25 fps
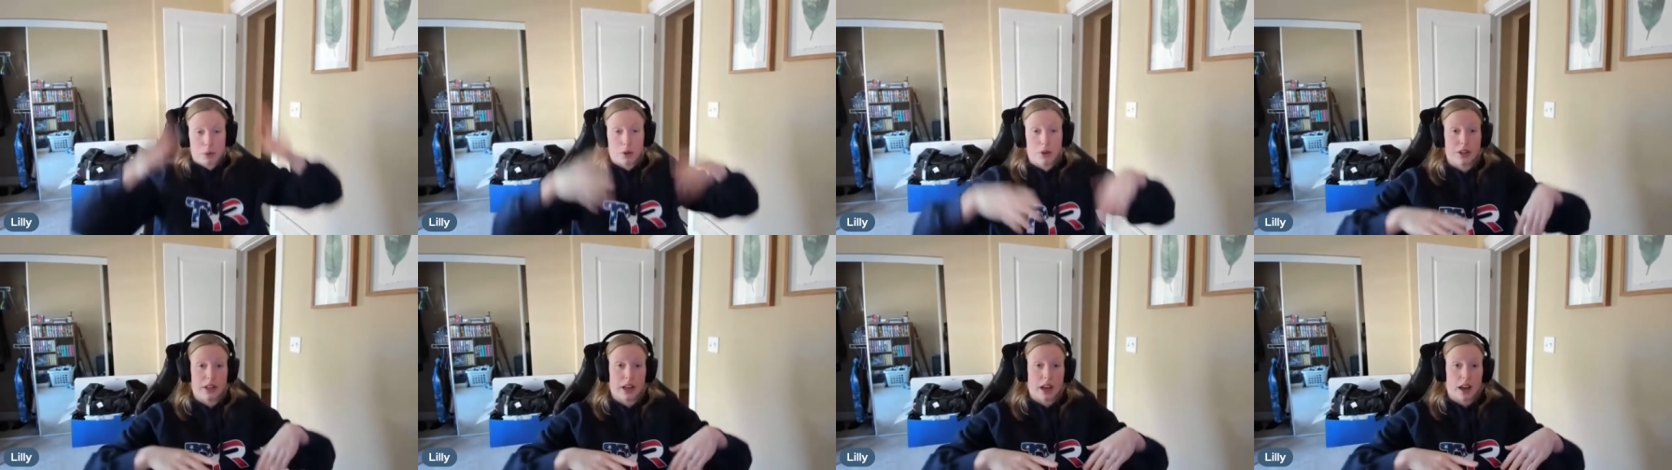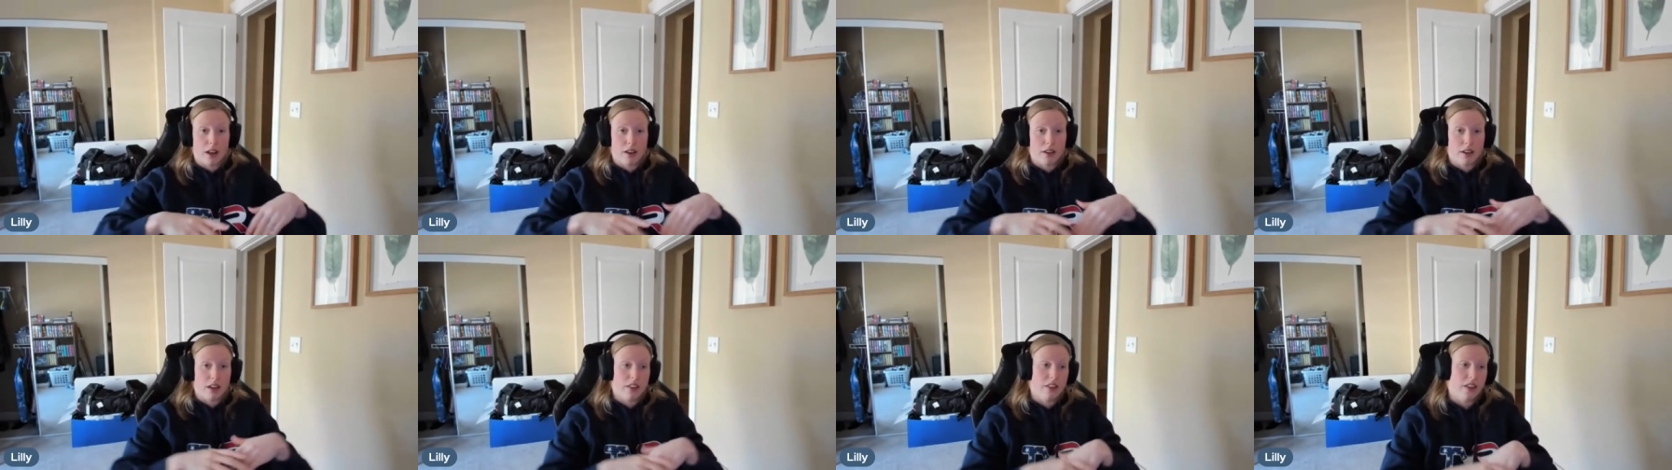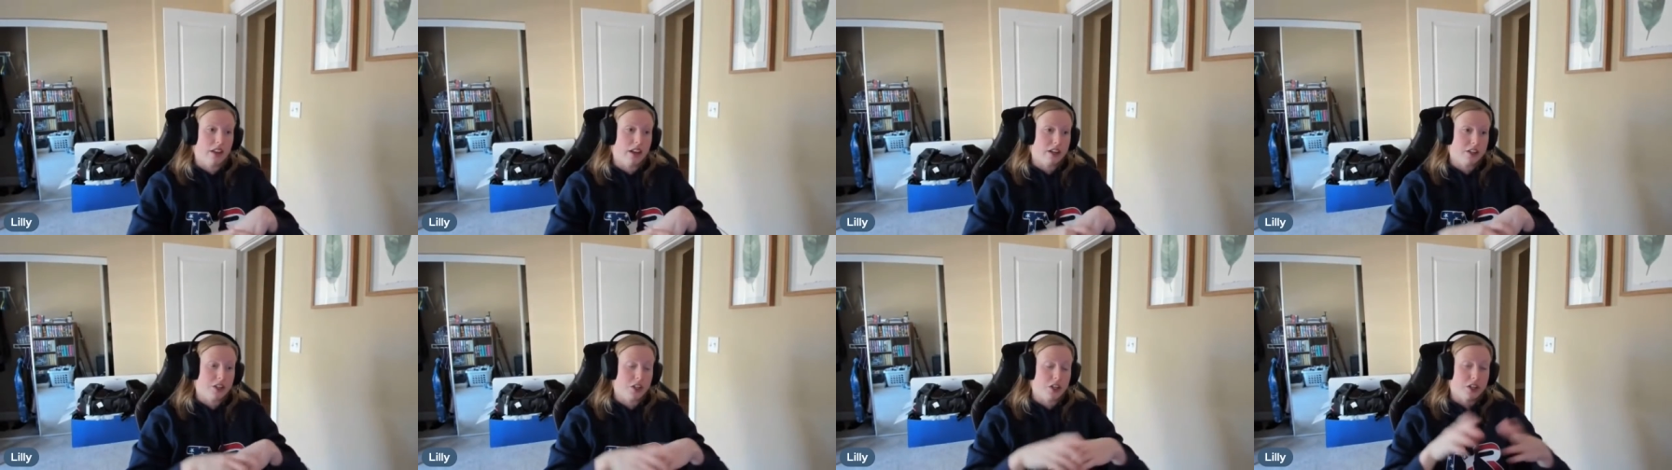pull down, and
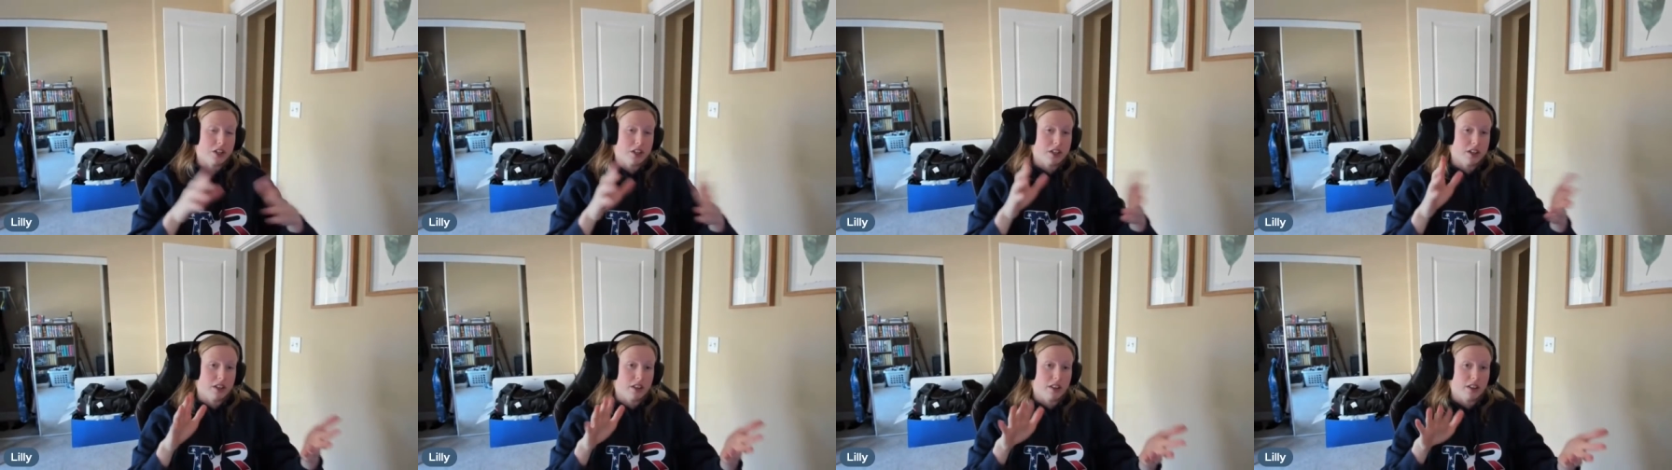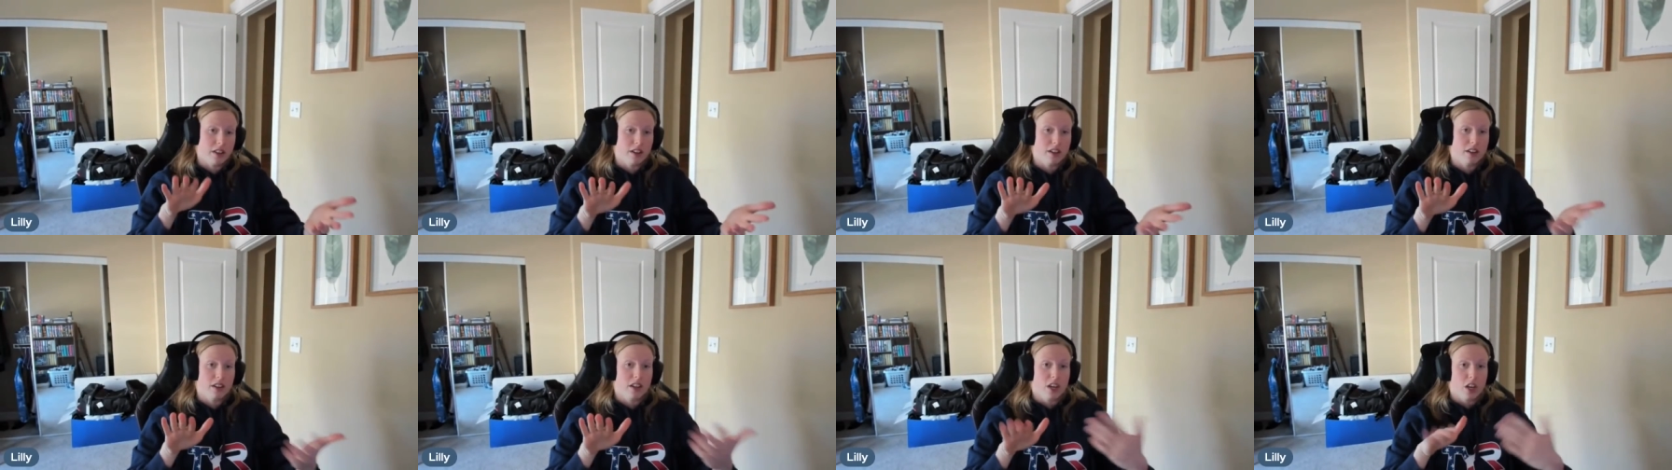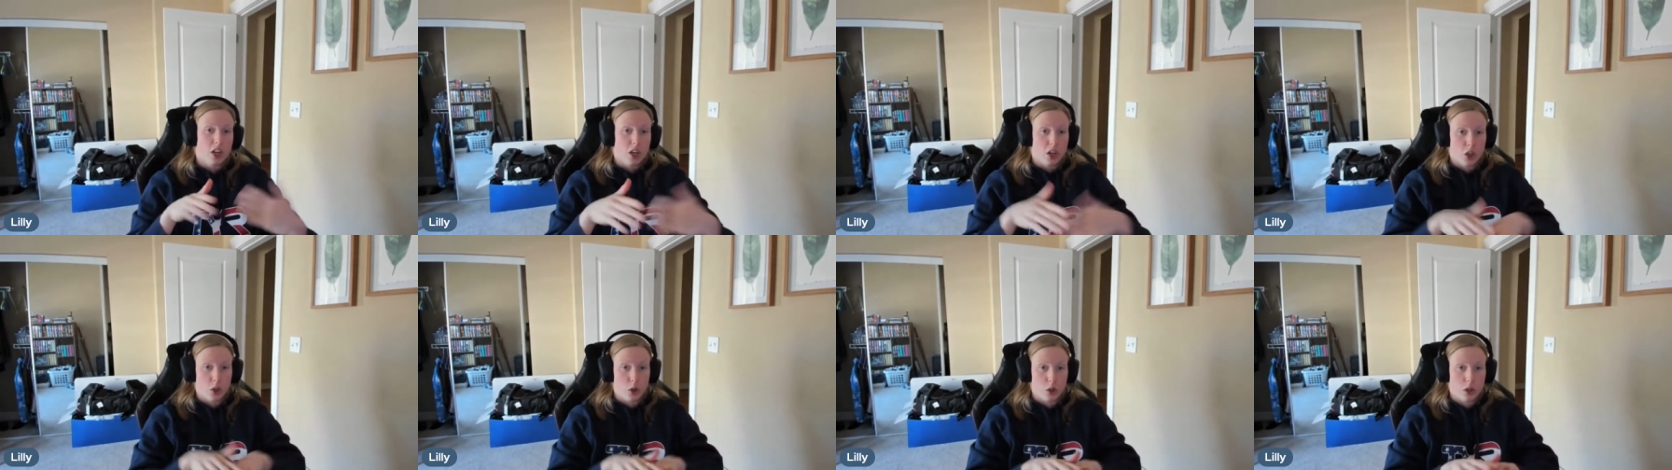then it turned into the
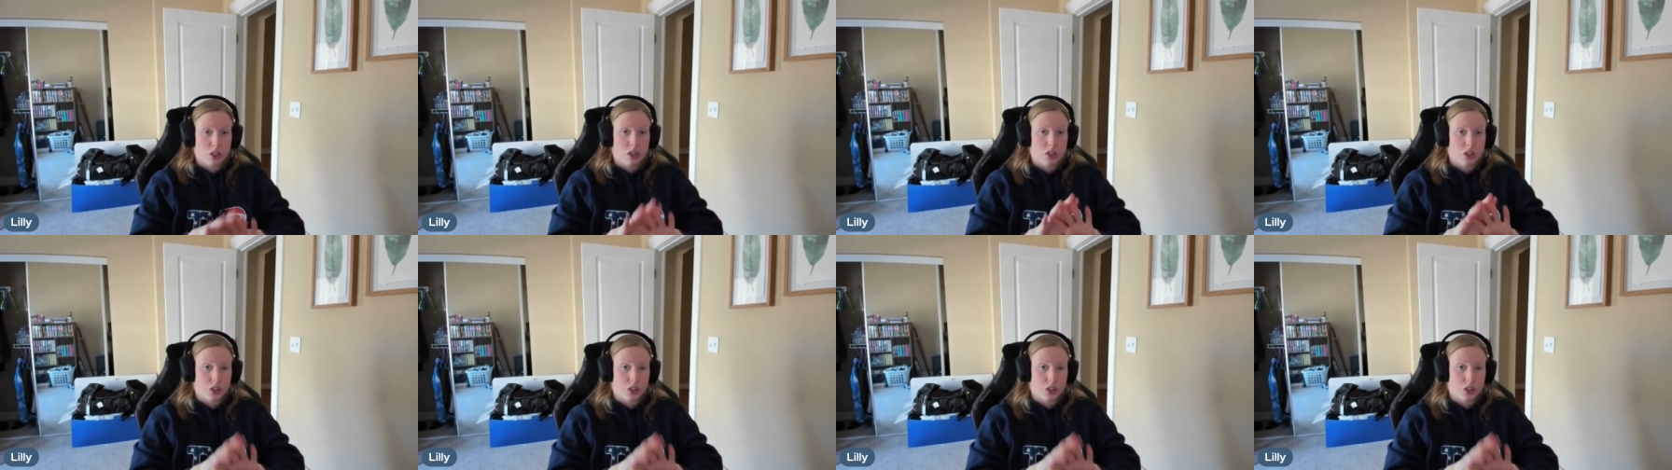you could